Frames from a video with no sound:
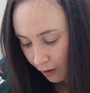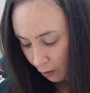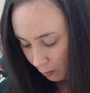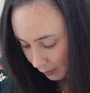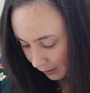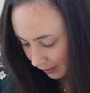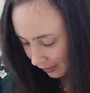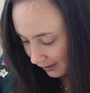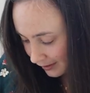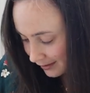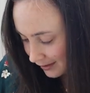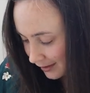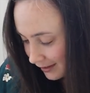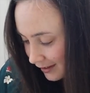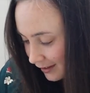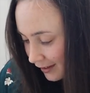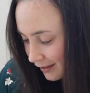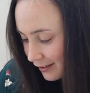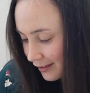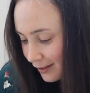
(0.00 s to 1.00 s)
Oh my, this
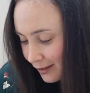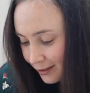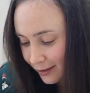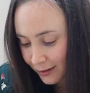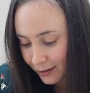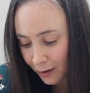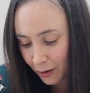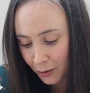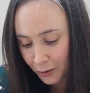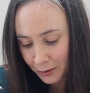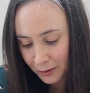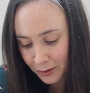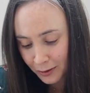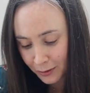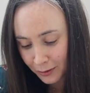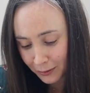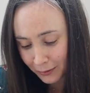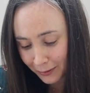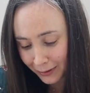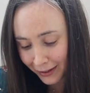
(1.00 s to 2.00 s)
is so
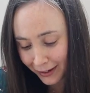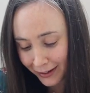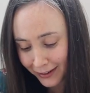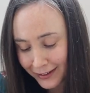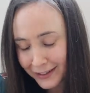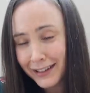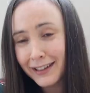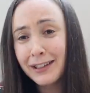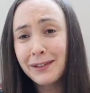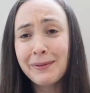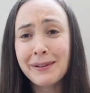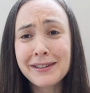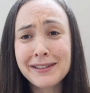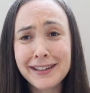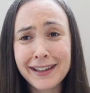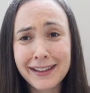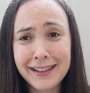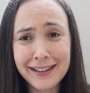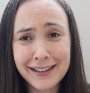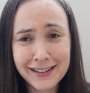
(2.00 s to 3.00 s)
sweet,
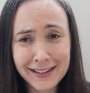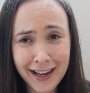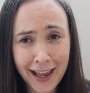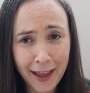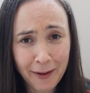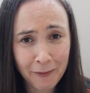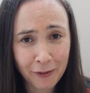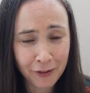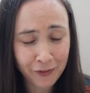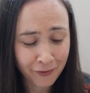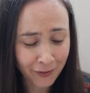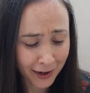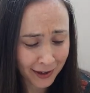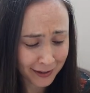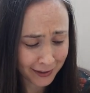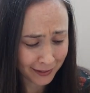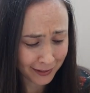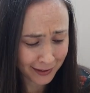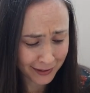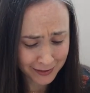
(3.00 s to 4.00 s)
especially at this time where
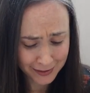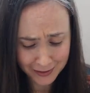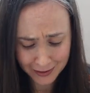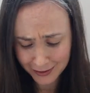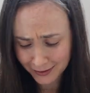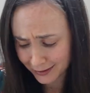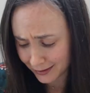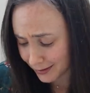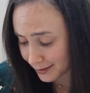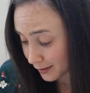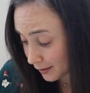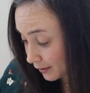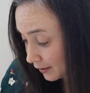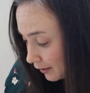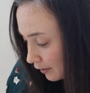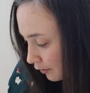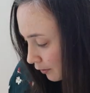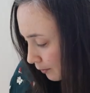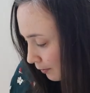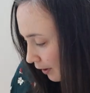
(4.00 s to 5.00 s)
finding these things is
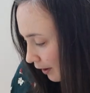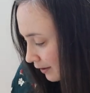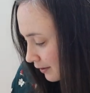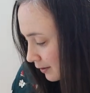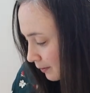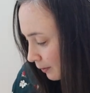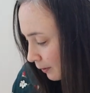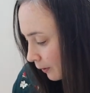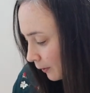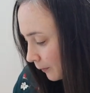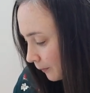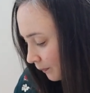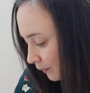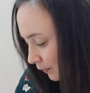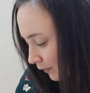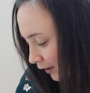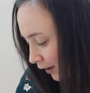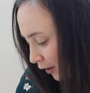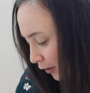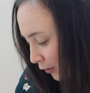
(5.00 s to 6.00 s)
near impossible.
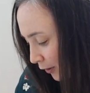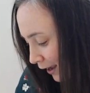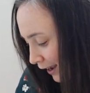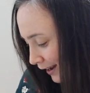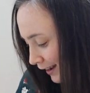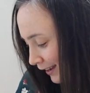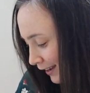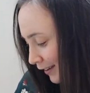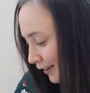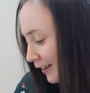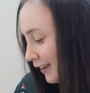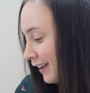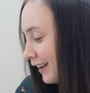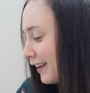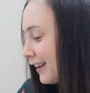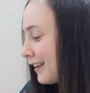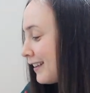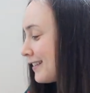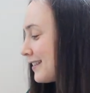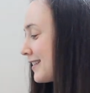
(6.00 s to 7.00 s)
Okay, and here it
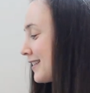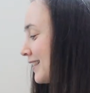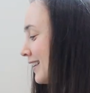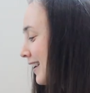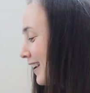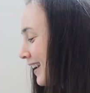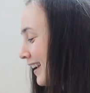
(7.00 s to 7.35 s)
is.